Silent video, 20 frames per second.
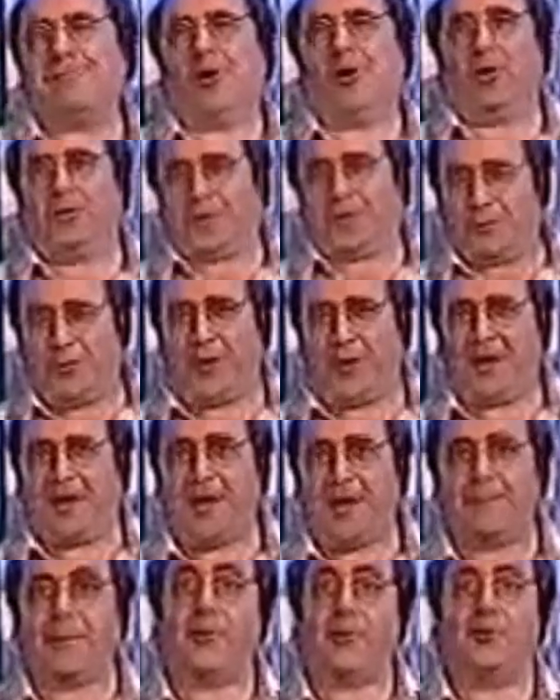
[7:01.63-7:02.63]
Or
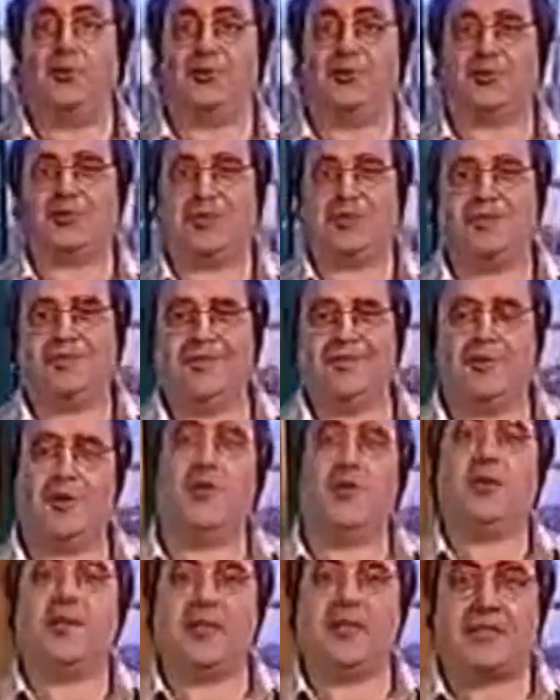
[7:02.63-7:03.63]
three, because
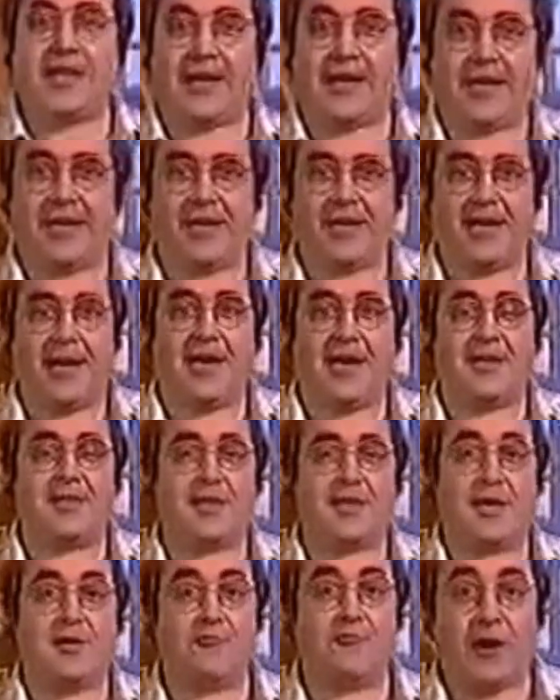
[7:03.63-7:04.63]
New Year's Day
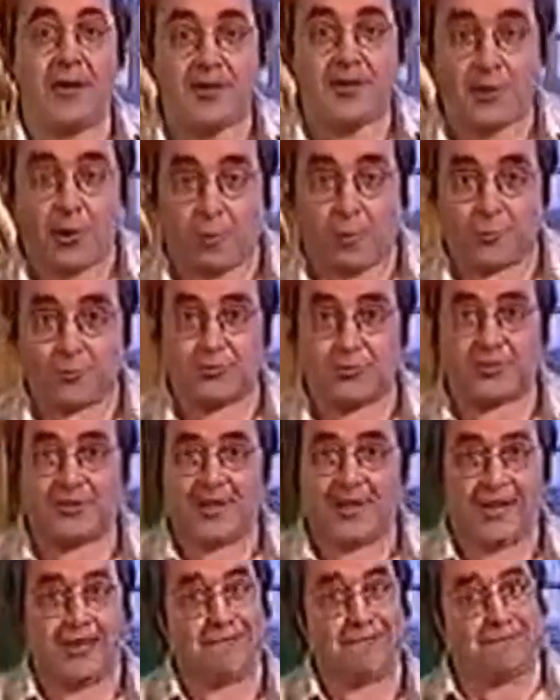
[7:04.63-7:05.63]
is a racehorse
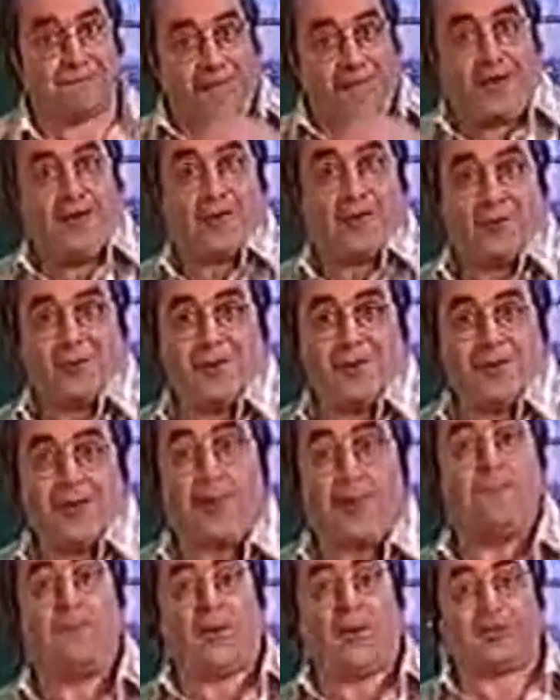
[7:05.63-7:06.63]
and it fell
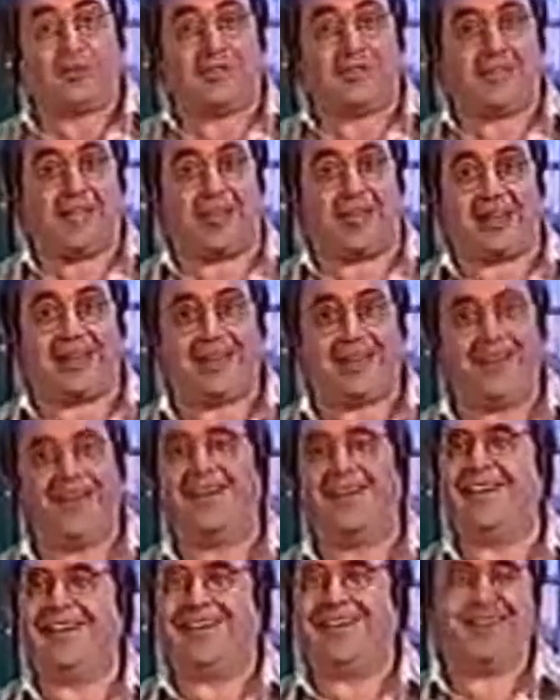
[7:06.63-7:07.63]
on Boxing Day?
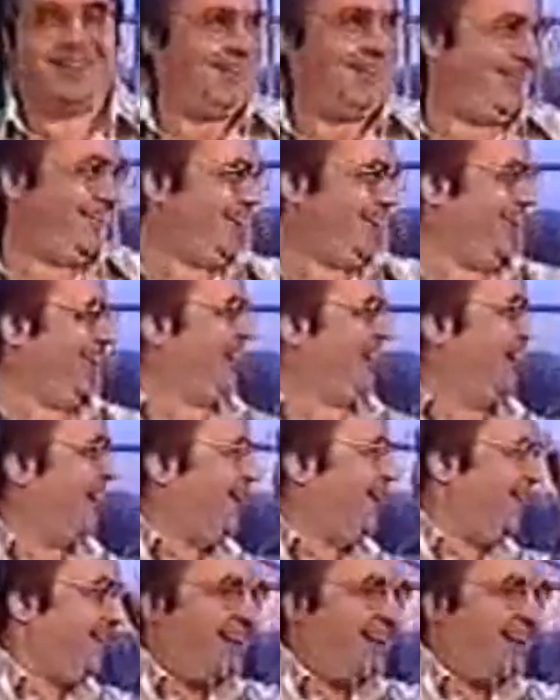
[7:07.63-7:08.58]
Okay.